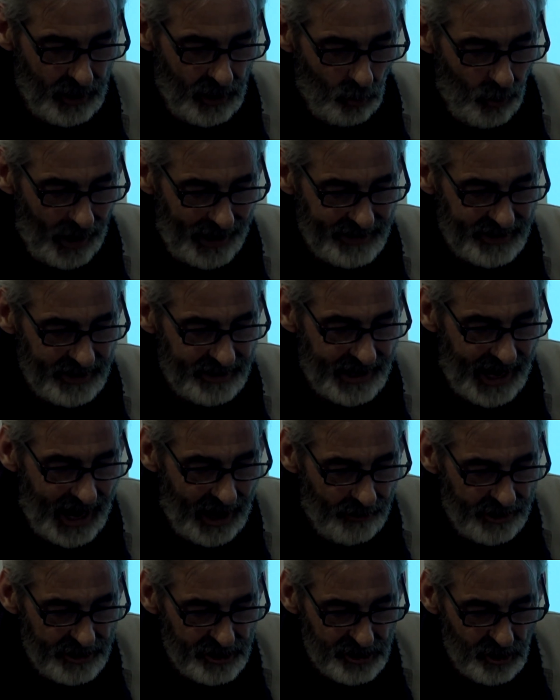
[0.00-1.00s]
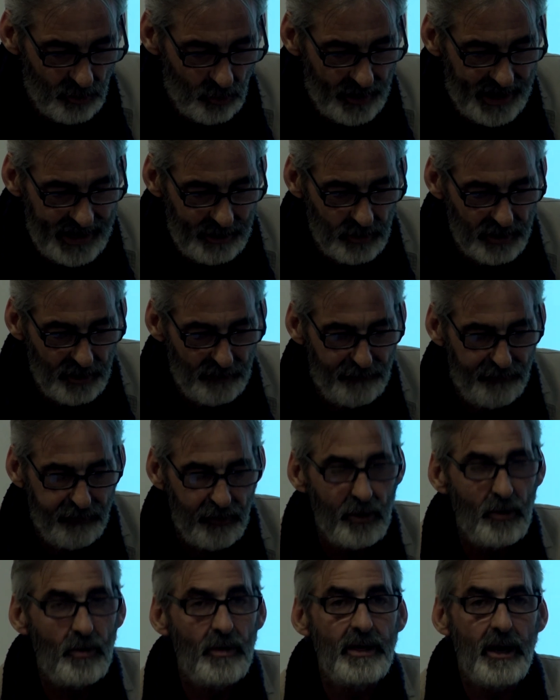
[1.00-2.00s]
One is encouraged to read with a
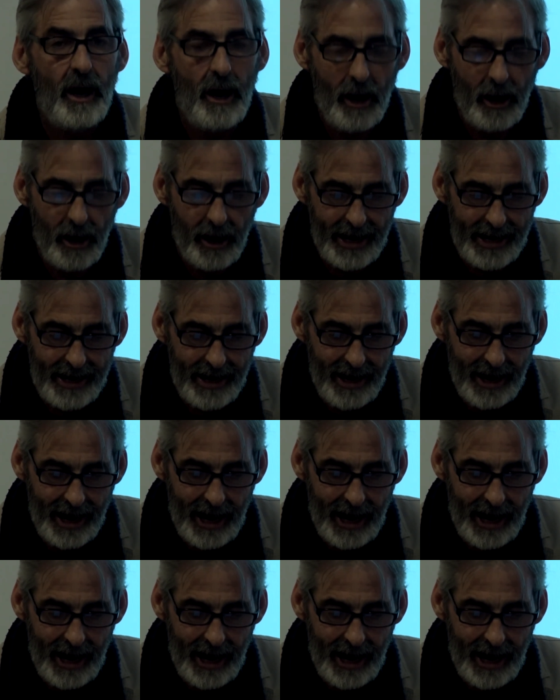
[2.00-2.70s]
fluid eye,